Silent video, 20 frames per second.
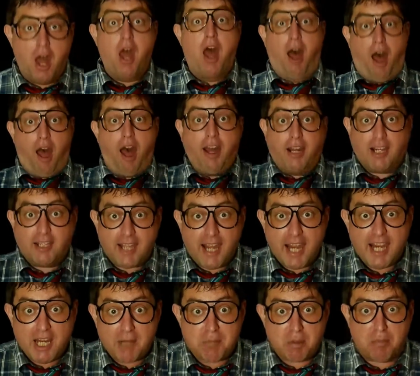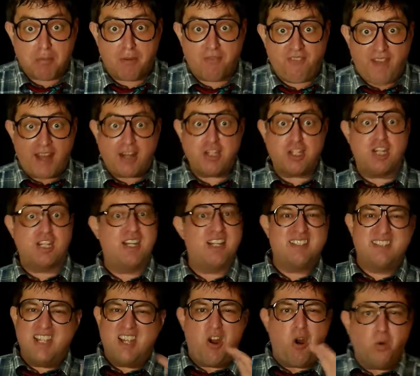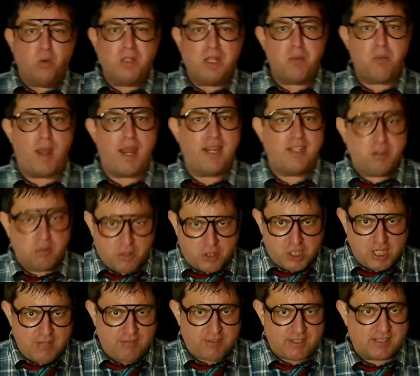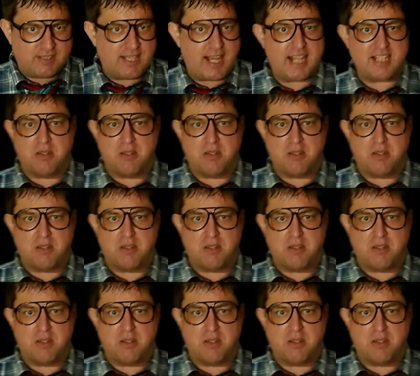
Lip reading: unattainable perfection, is the only way to achieve success.